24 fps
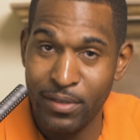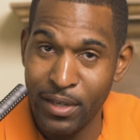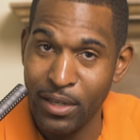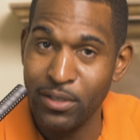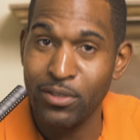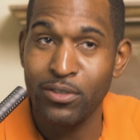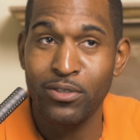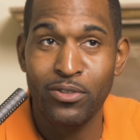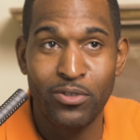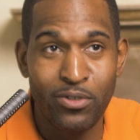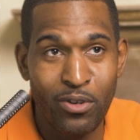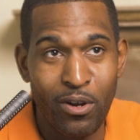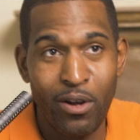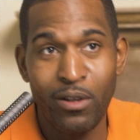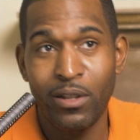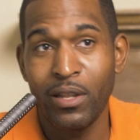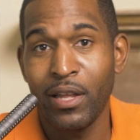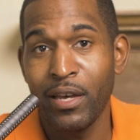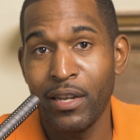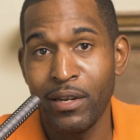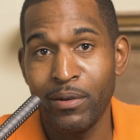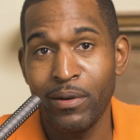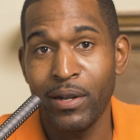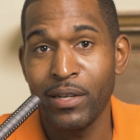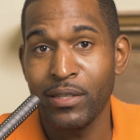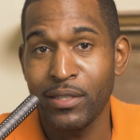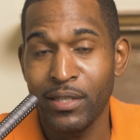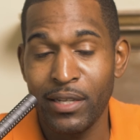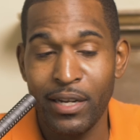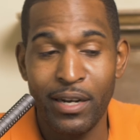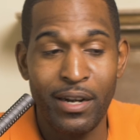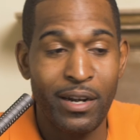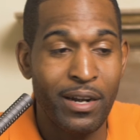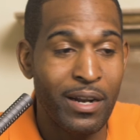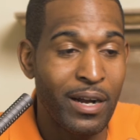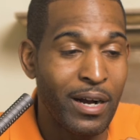a strong lady right
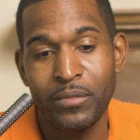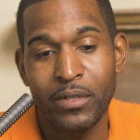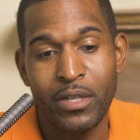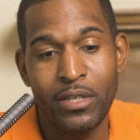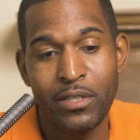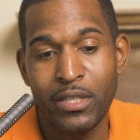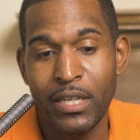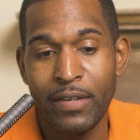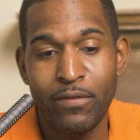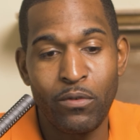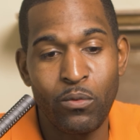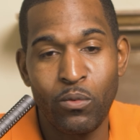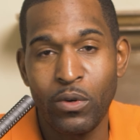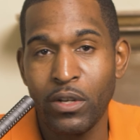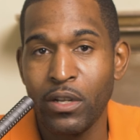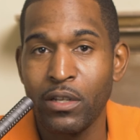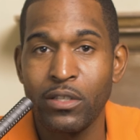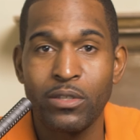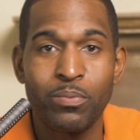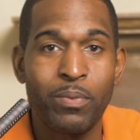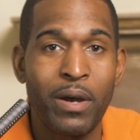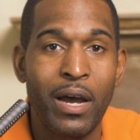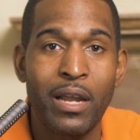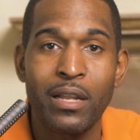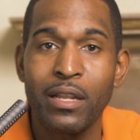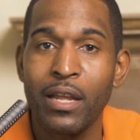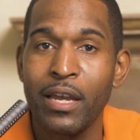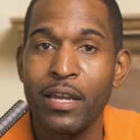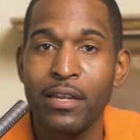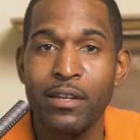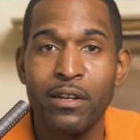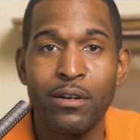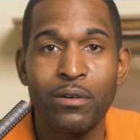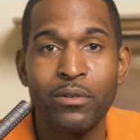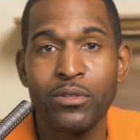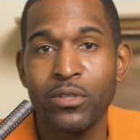there. Because even when the
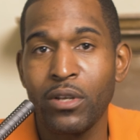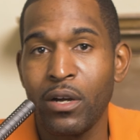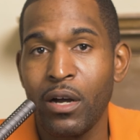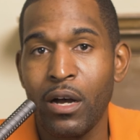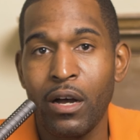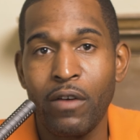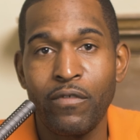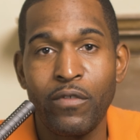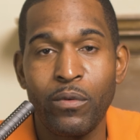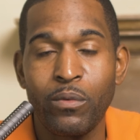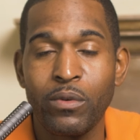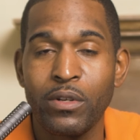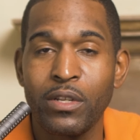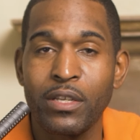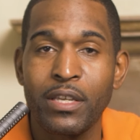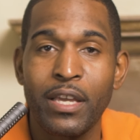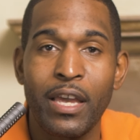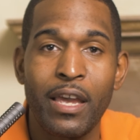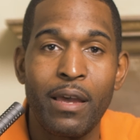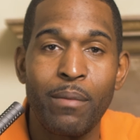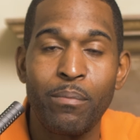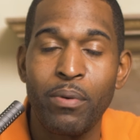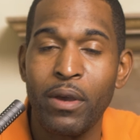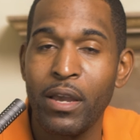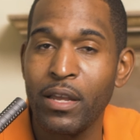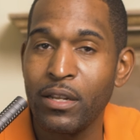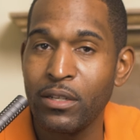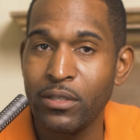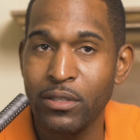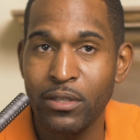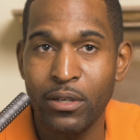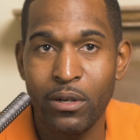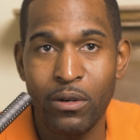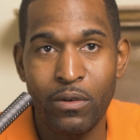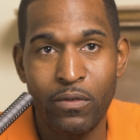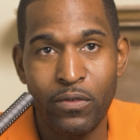spotlight goes off and when the campaign
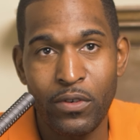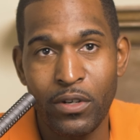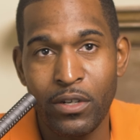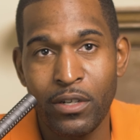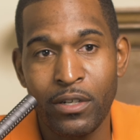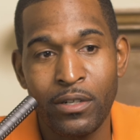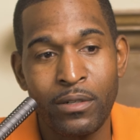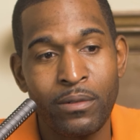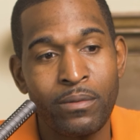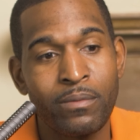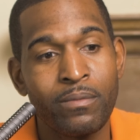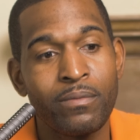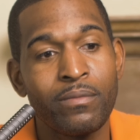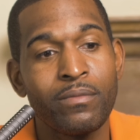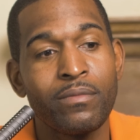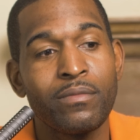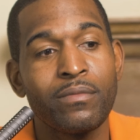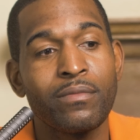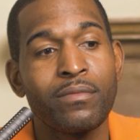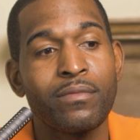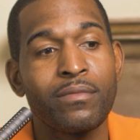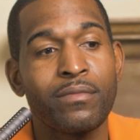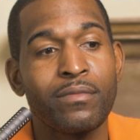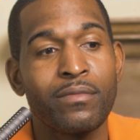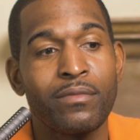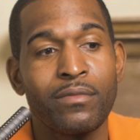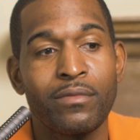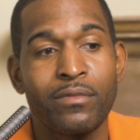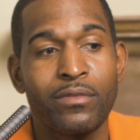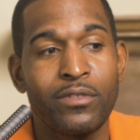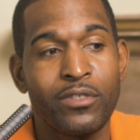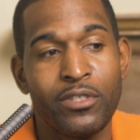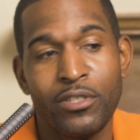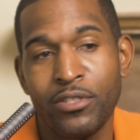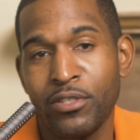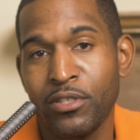is over,
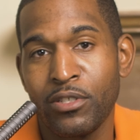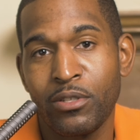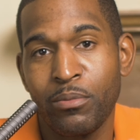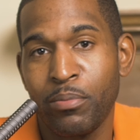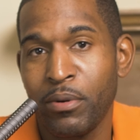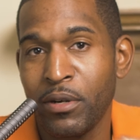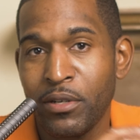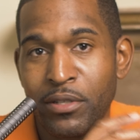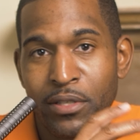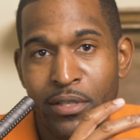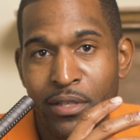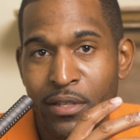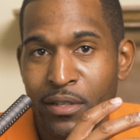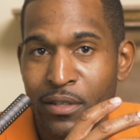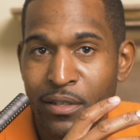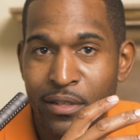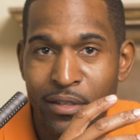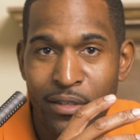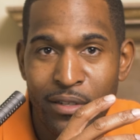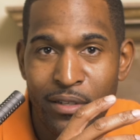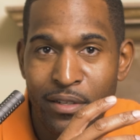she's just a person.